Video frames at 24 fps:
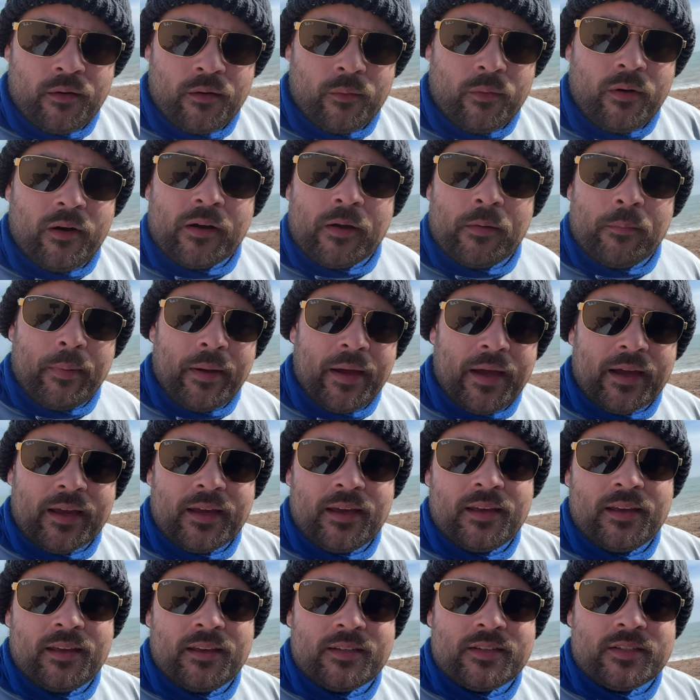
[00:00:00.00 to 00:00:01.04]
Welcome back
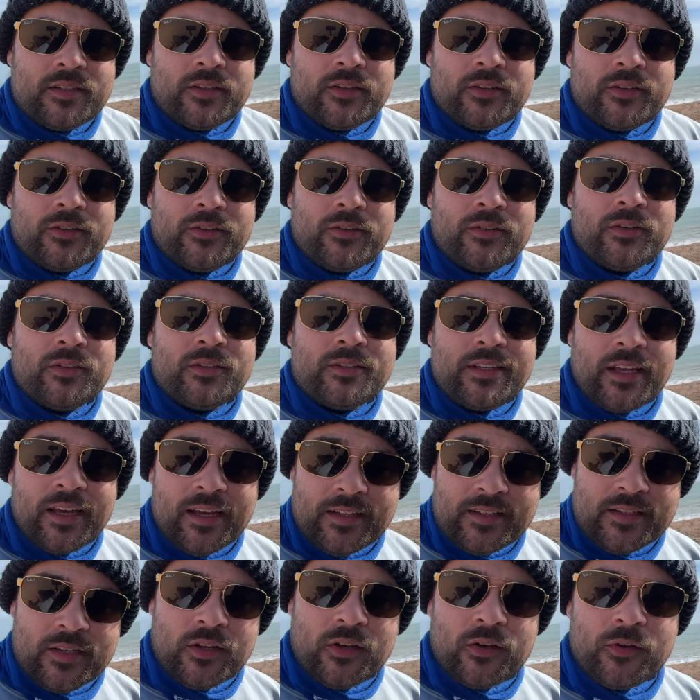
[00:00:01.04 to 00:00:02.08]
to day
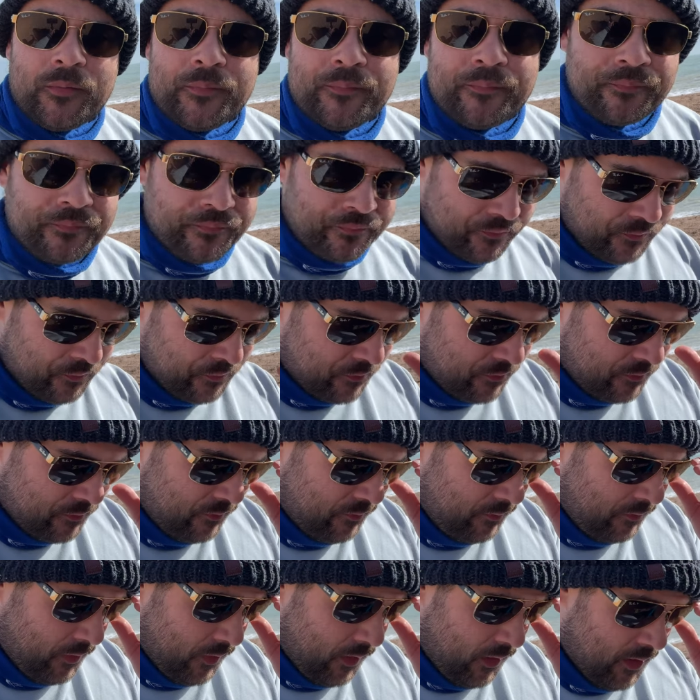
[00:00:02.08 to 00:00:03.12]
2,
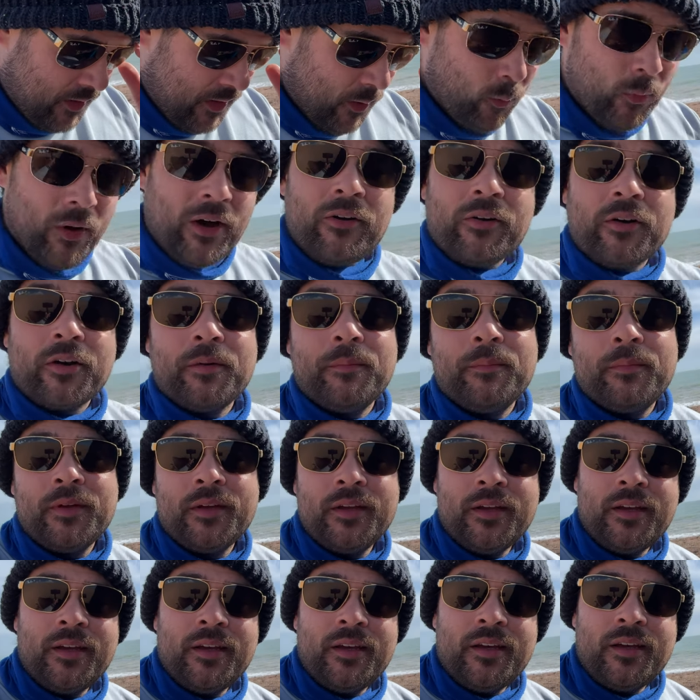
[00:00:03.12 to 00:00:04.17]
and welcome
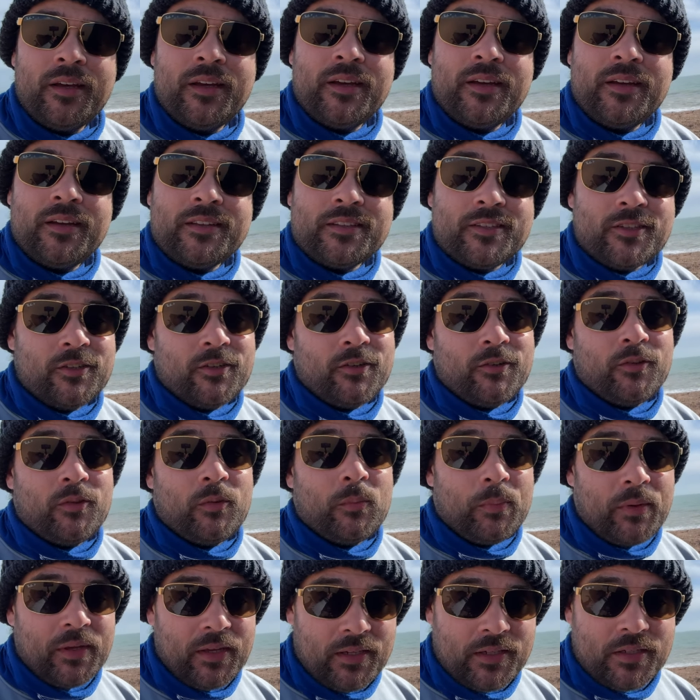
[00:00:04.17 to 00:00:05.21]
to the
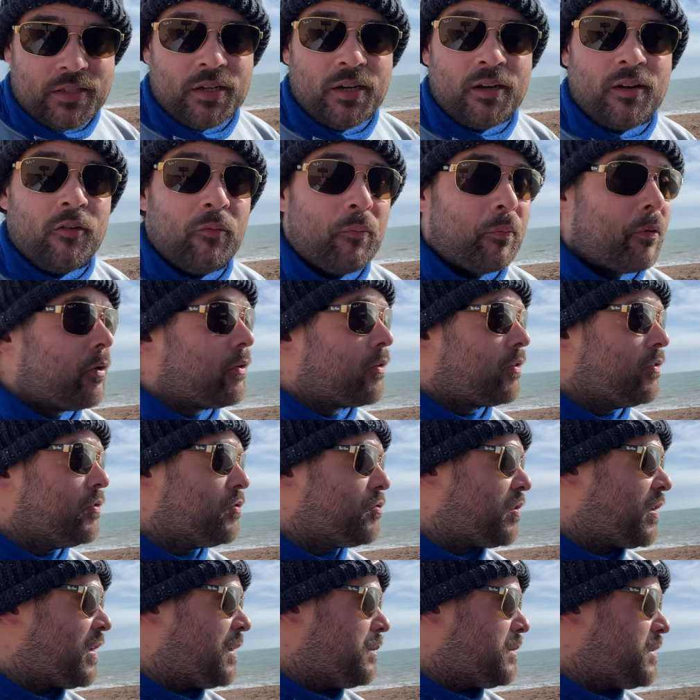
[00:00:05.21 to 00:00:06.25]
beach of broken
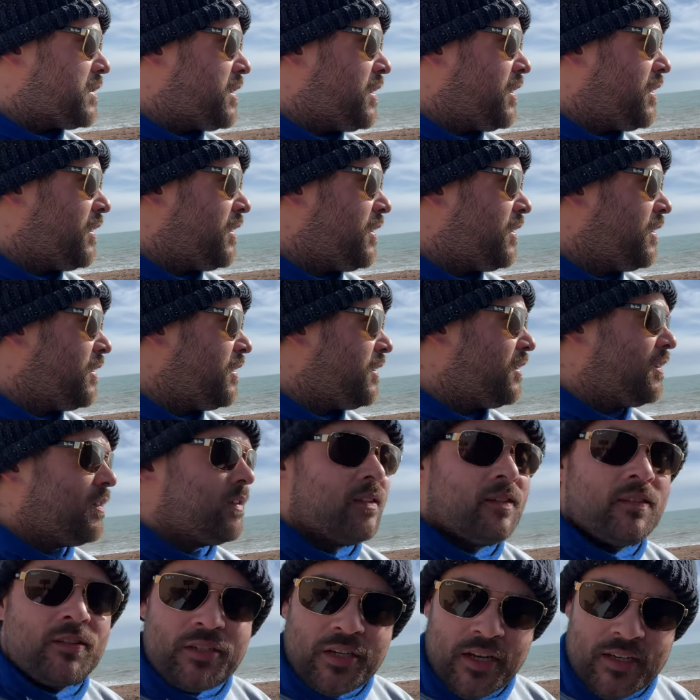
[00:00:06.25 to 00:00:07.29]
dreams,
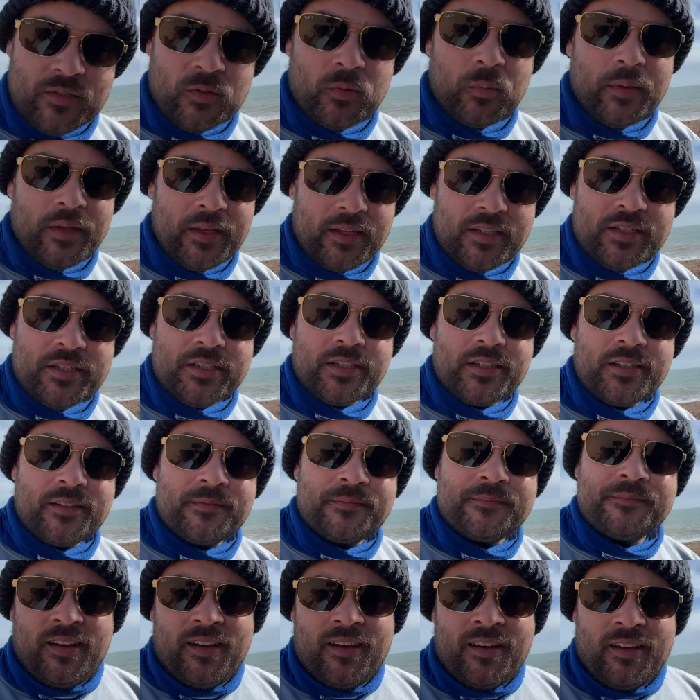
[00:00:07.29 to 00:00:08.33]
Chesil Beach.
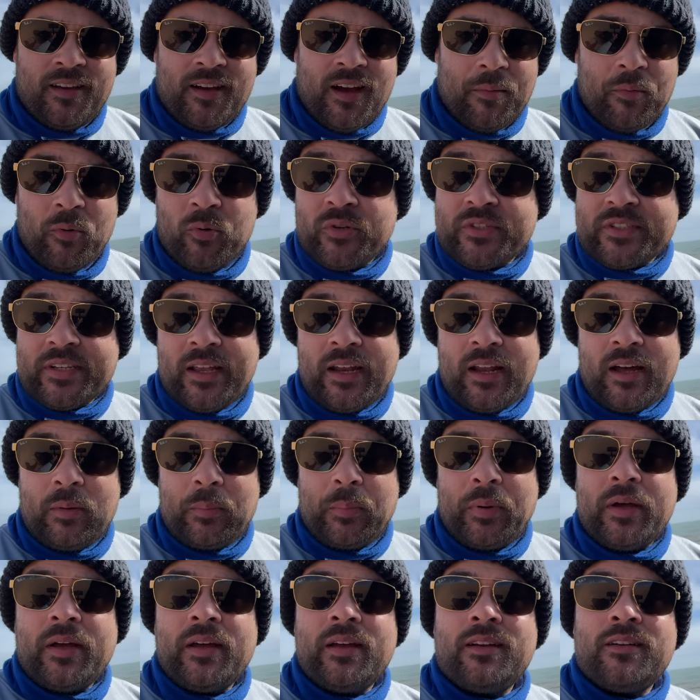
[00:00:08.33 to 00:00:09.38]
I'm all set up,
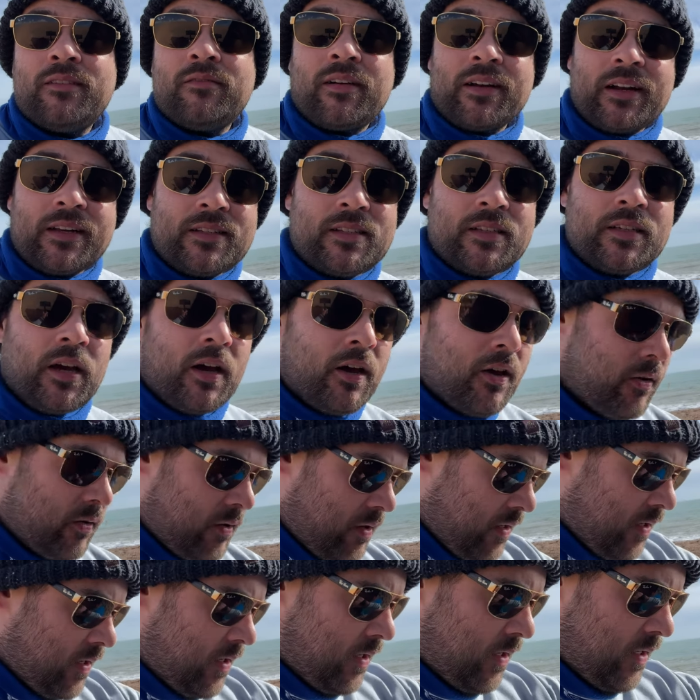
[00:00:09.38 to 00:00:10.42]
ready to go.
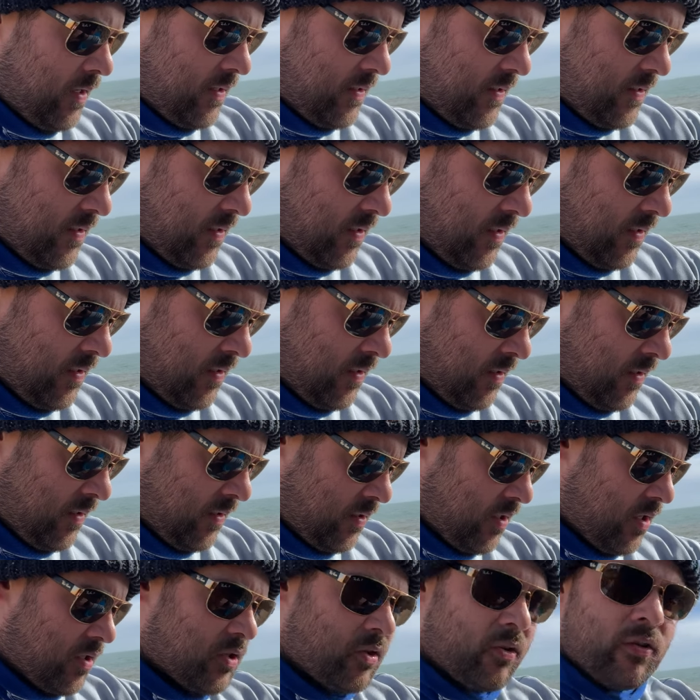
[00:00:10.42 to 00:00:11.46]
It's
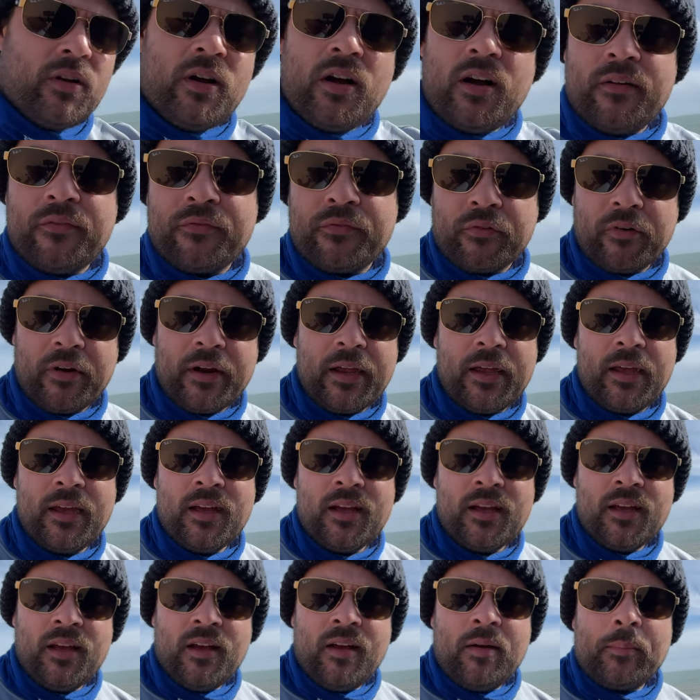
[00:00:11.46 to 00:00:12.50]
just gone 3:30,
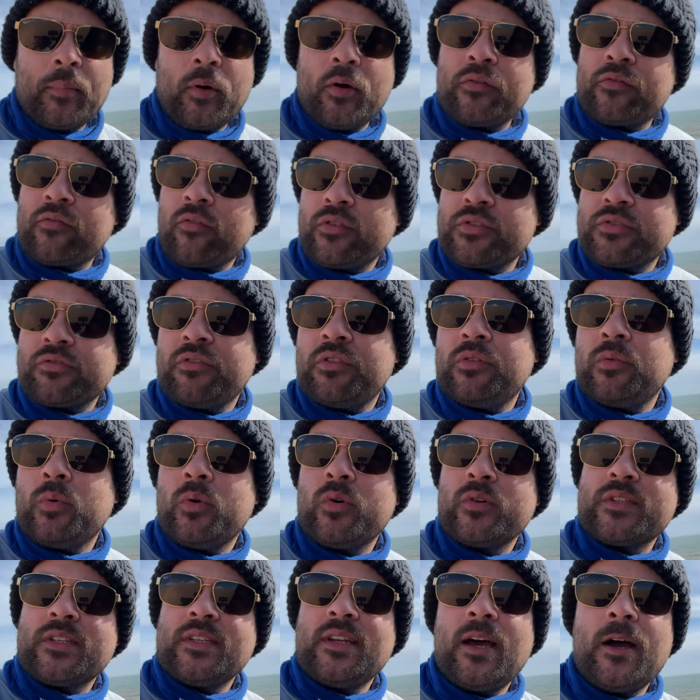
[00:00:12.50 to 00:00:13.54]
both rods are in the
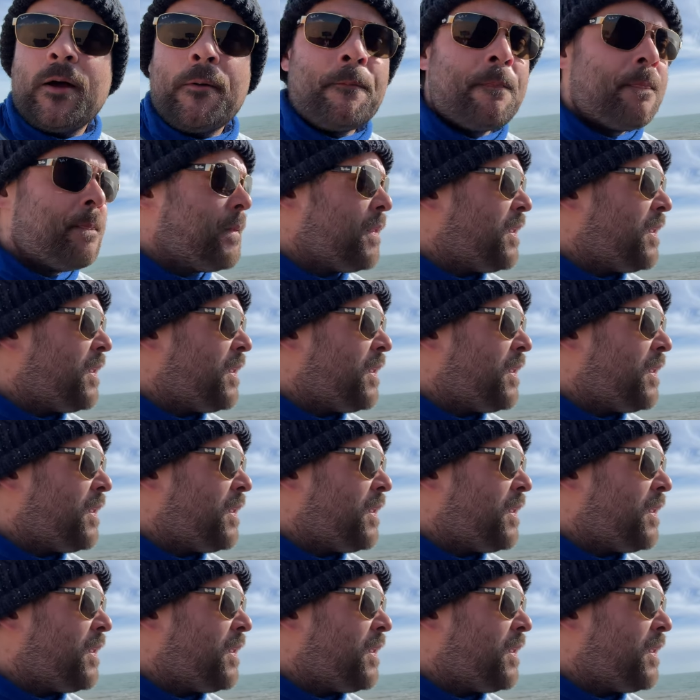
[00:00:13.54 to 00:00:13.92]
water now.